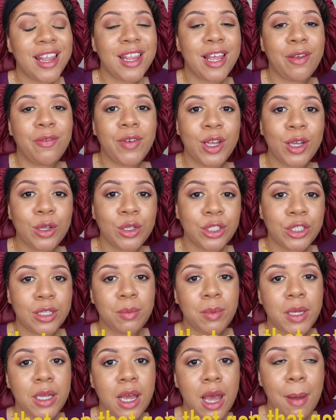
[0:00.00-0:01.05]
That video
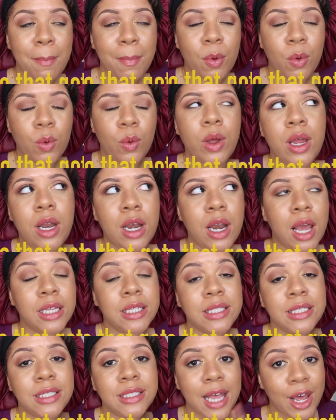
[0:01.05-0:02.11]
should be up on
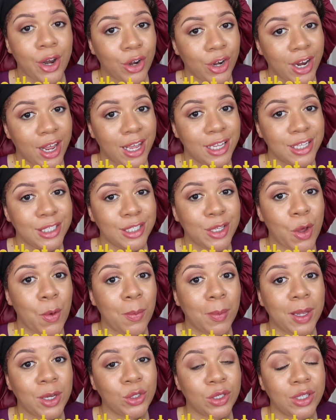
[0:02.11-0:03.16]
Saturday, so
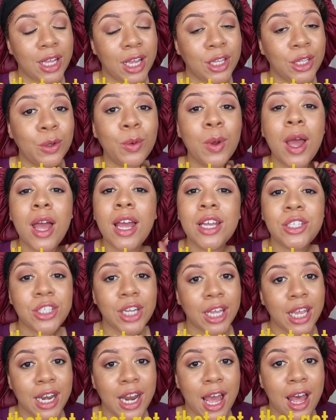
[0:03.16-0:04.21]
make sure that you
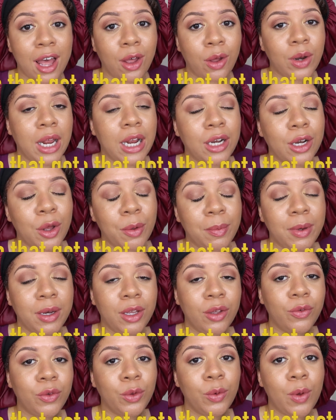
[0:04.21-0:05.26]
check it out. I know
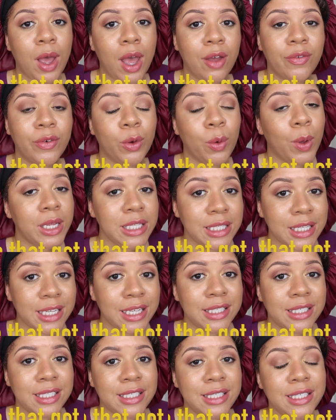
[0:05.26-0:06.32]
many of you have
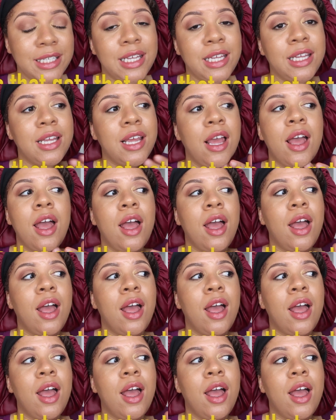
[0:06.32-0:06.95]
requested to see